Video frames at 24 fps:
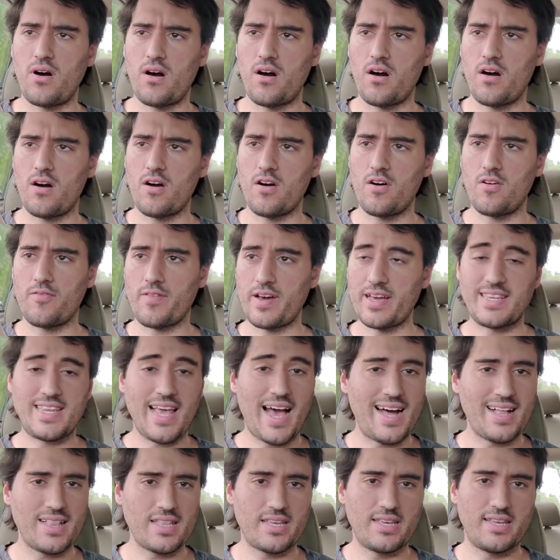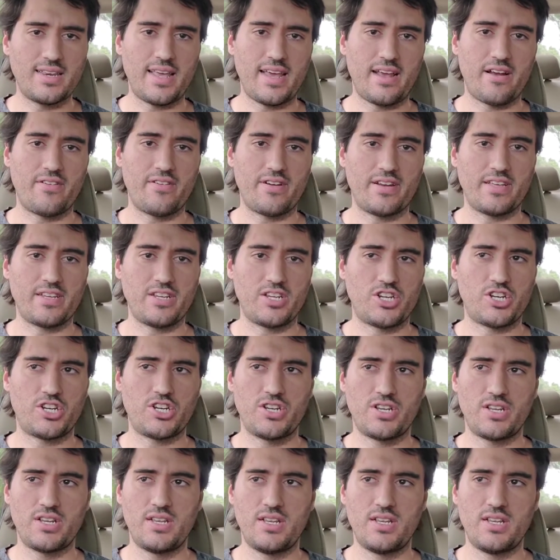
of Italian heritage,